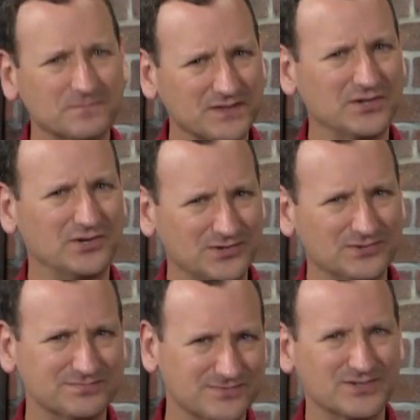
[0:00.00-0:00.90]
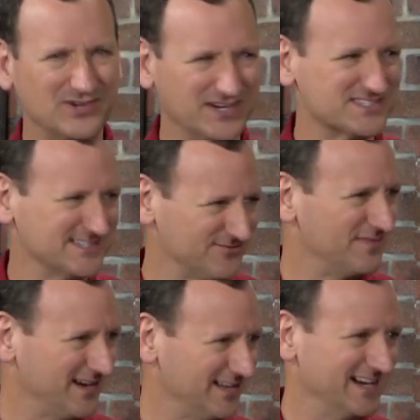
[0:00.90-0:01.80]
Little crazy for
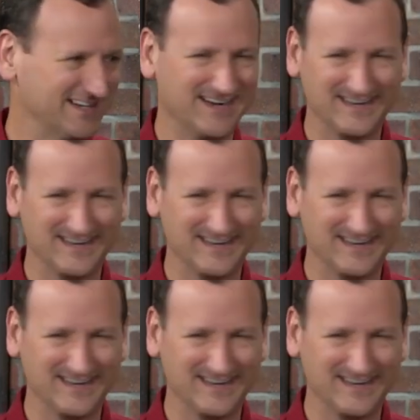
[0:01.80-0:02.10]
my liking.